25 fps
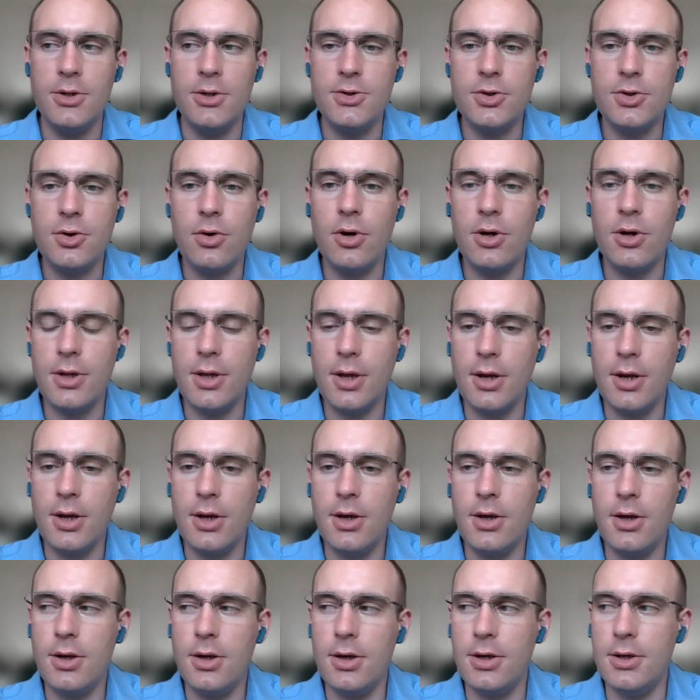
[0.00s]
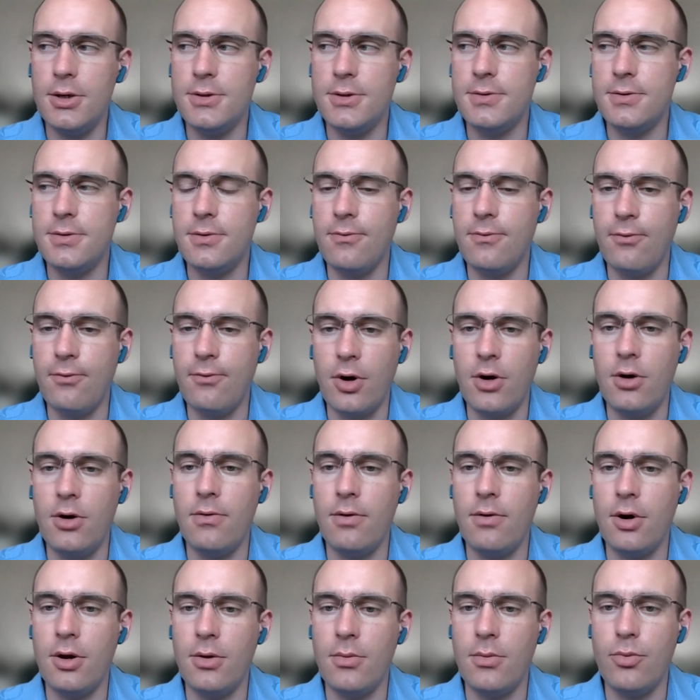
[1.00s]
Storytelling is very,
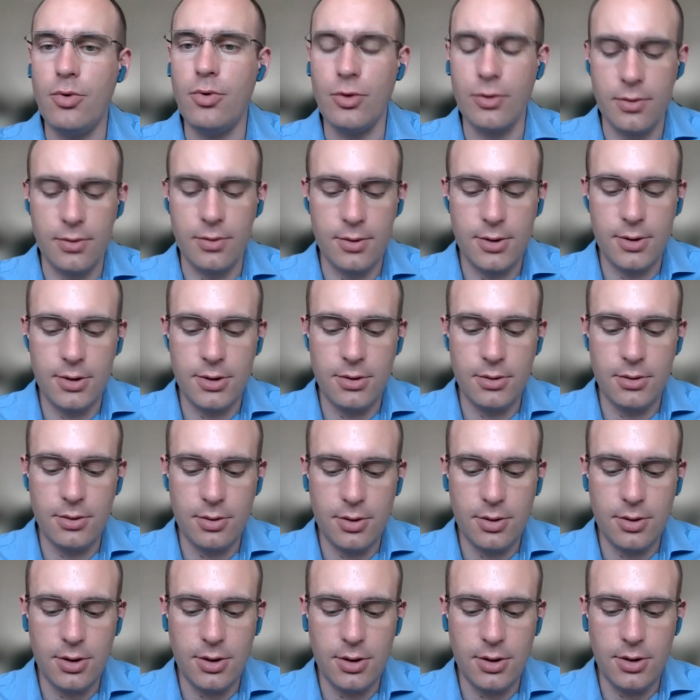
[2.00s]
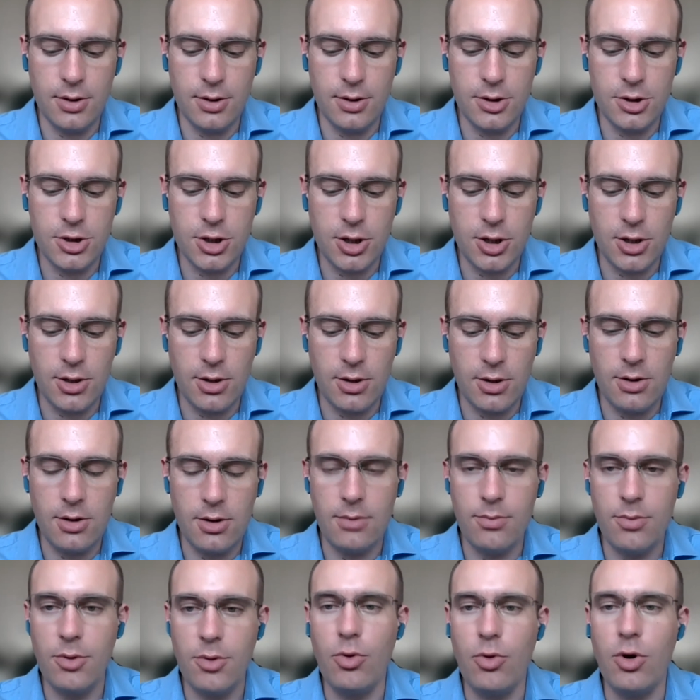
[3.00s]
very important in
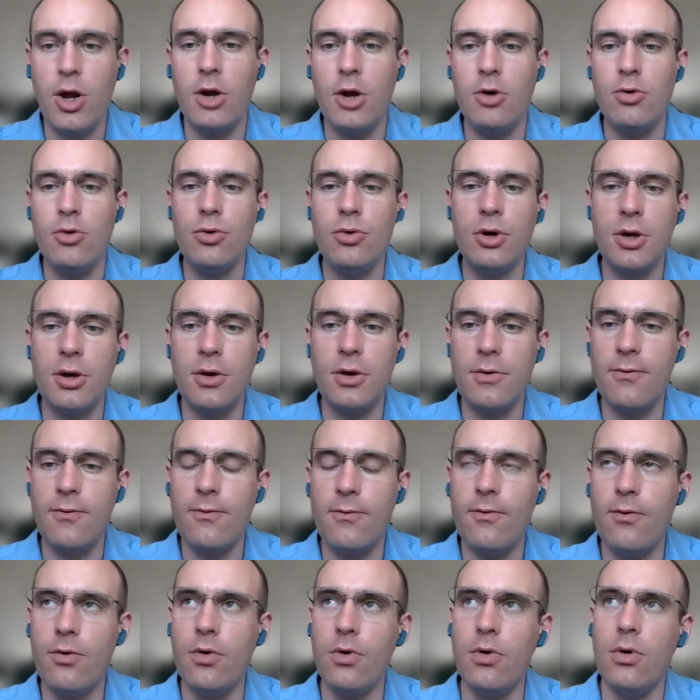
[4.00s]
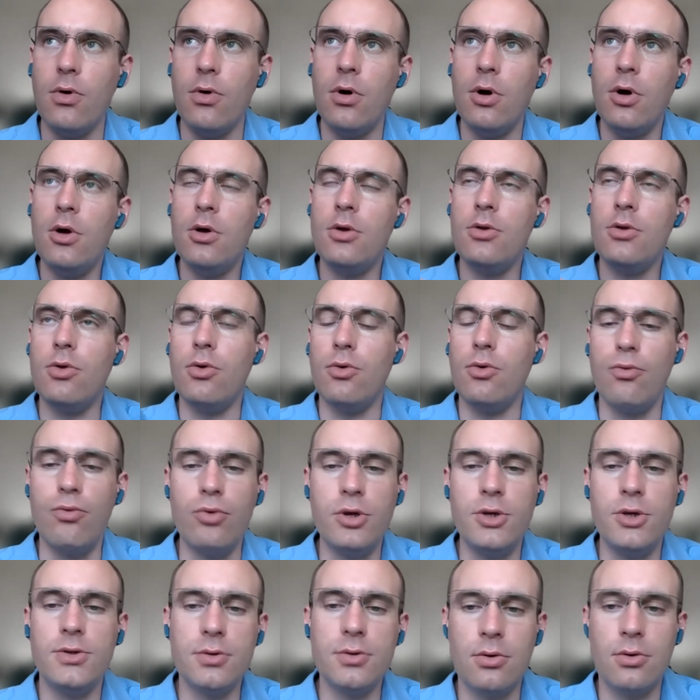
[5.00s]
China, and people are looking for the
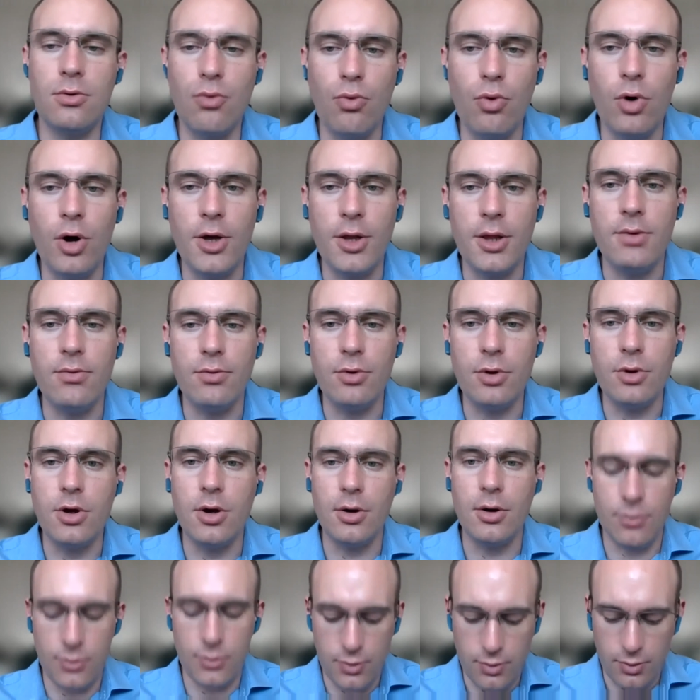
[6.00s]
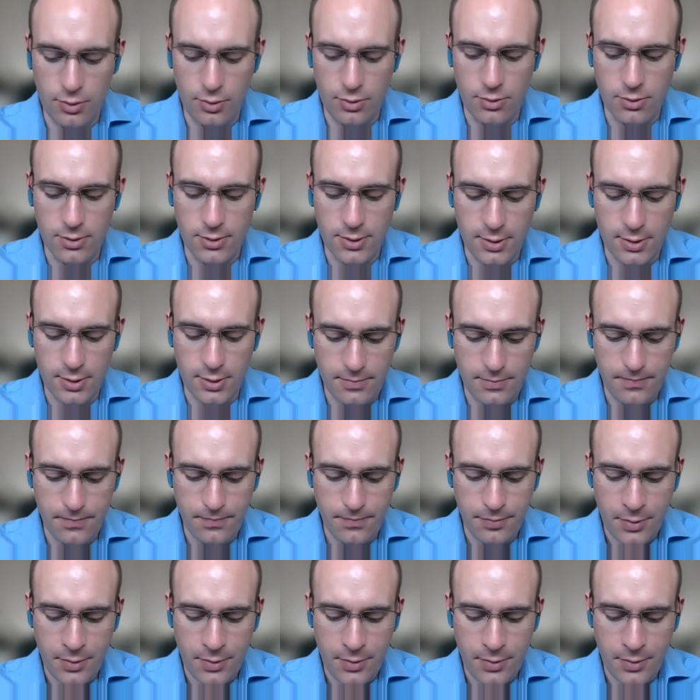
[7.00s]
reason why they would come to your hotel.